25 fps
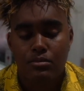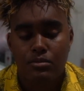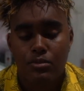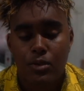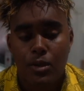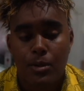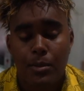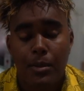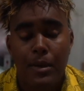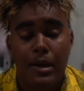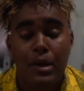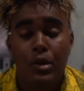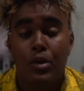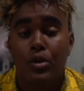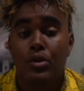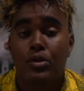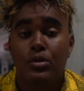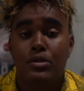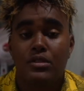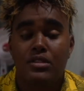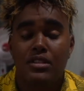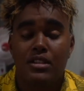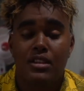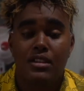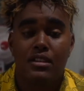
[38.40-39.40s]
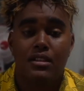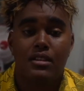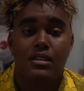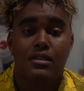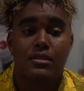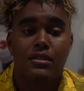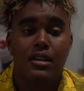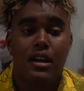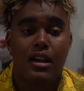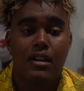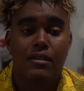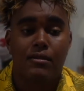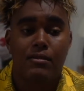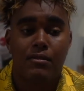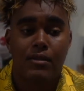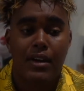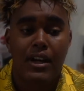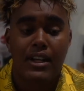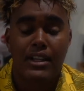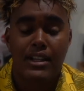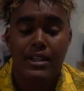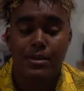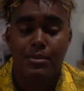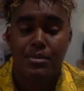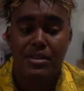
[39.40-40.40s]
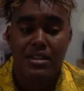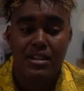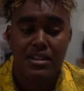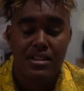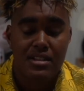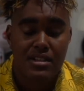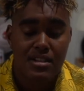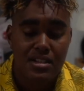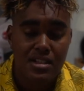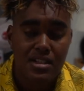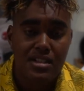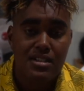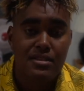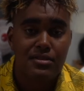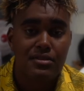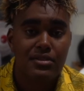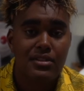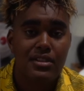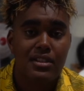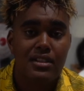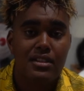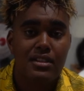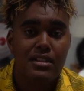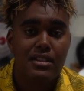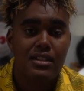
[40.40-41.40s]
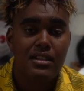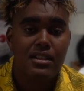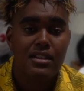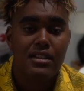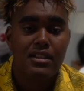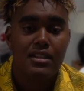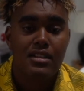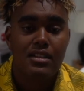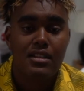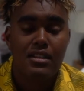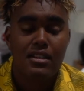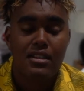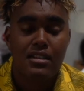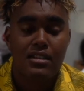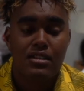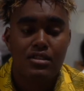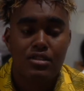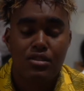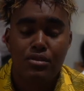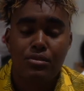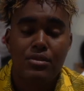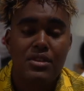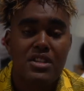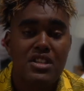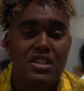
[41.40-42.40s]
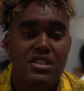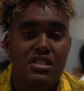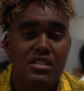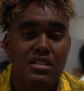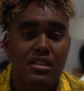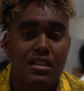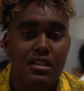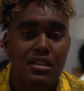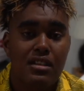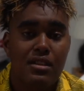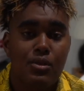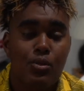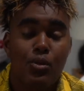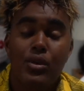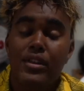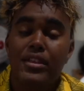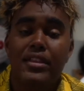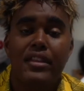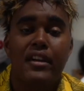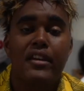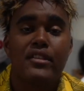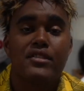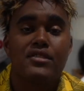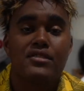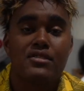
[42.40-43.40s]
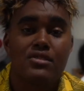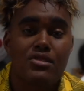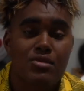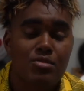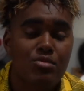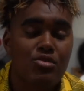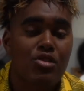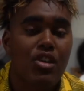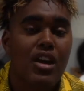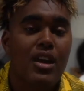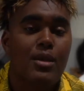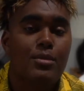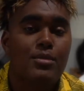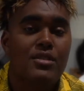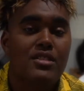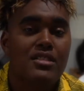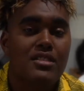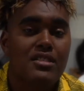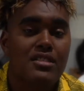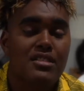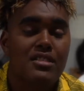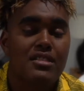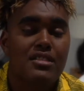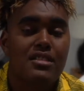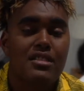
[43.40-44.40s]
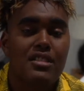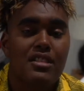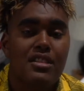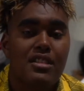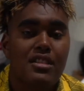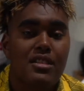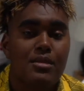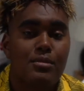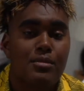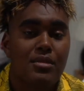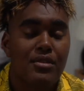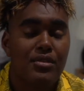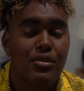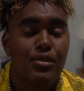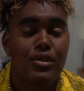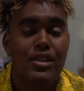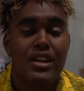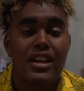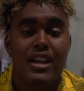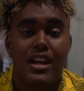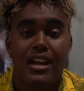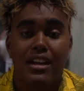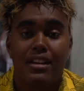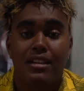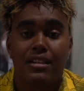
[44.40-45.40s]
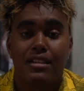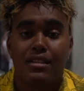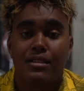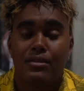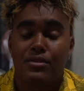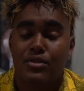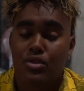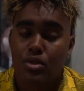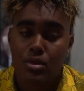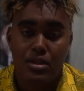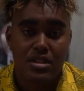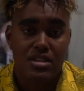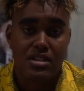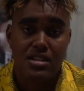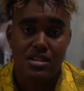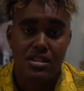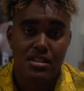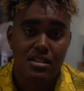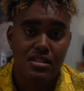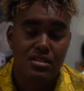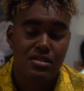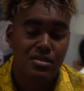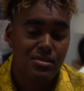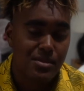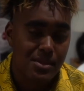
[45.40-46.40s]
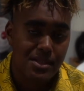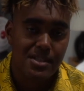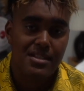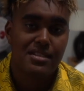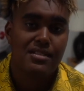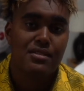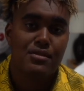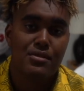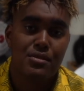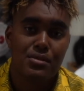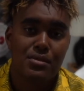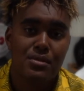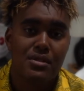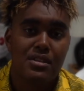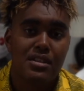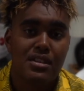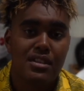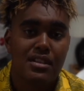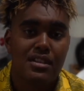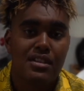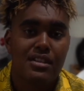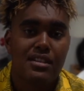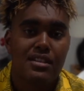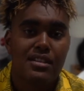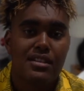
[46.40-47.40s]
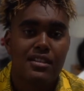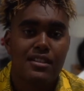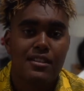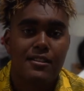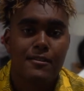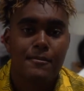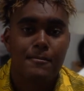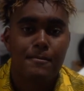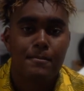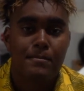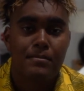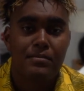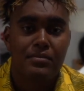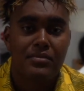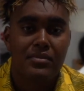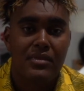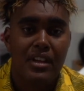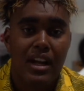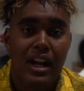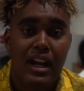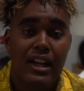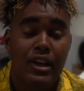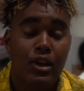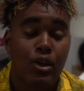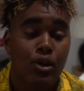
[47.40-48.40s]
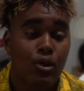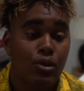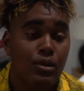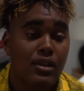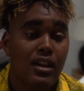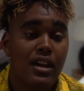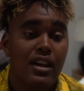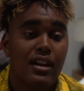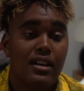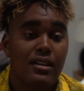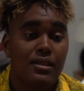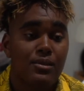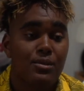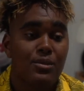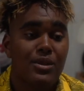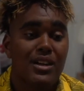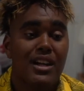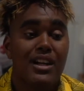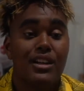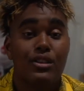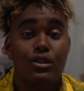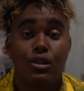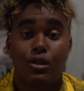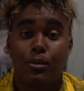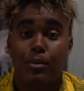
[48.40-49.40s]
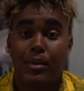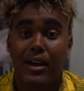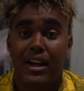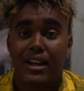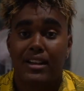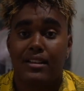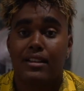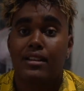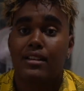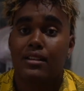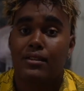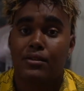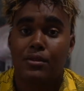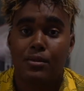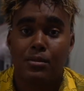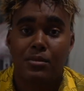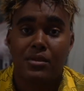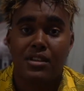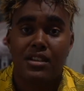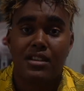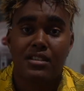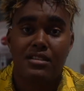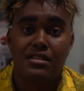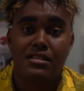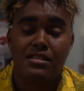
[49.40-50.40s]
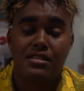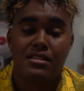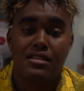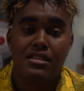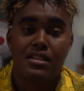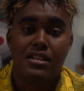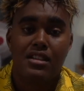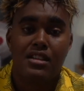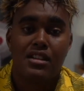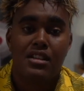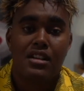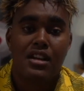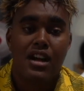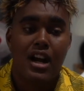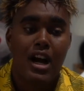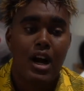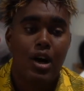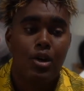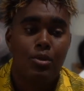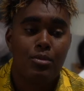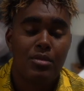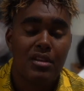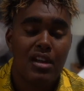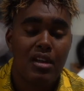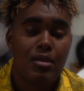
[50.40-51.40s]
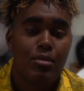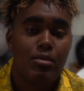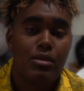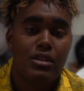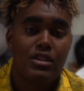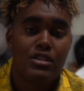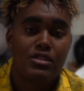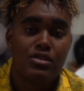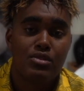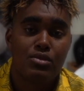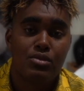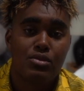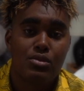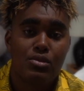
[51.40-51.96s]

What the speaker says: of my goals have finally been achieved, to reach 1,000 subscribers before the end of 2022. I know that when I look back from this, I'll be able to